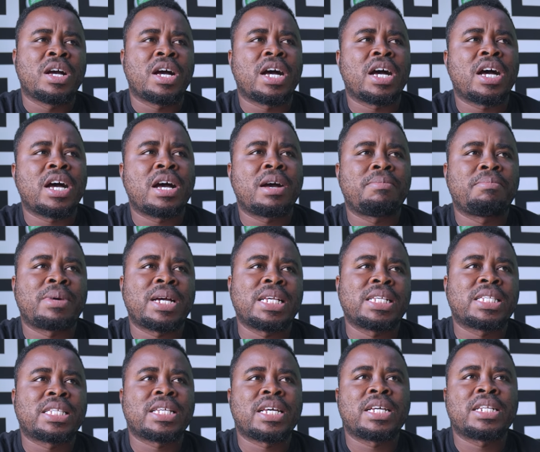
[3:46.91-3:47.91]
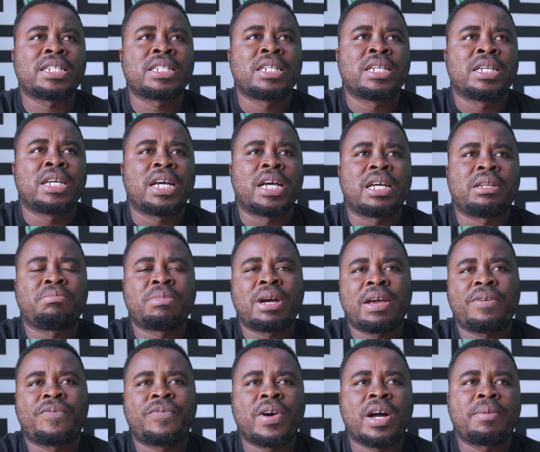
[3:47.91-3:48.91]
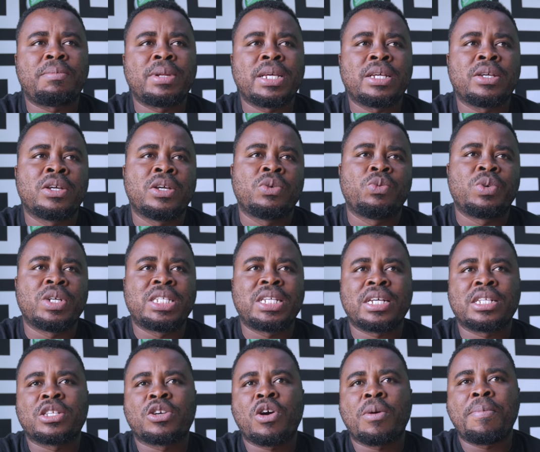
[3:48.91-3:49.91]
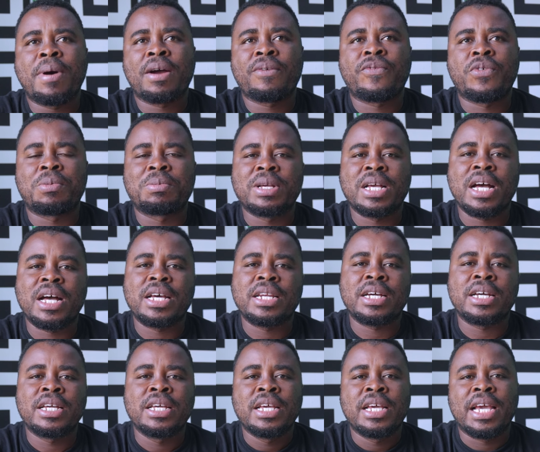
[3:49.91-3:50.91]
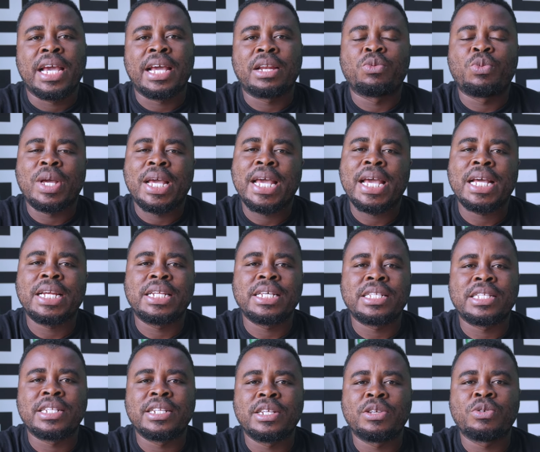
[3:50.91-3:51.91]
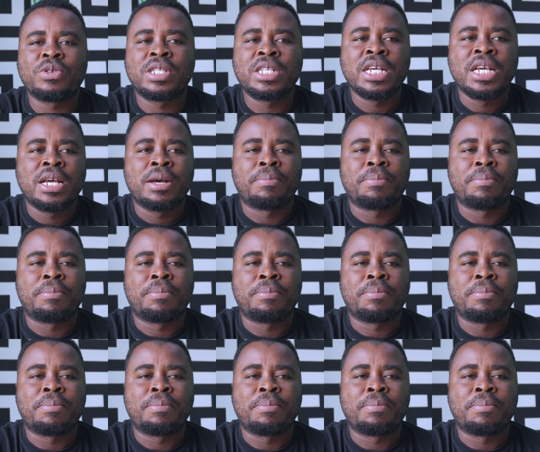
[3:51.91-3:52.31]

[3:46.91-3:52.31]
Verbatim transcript: uh, my son and my family, we just got back from Ghana and we heard this news.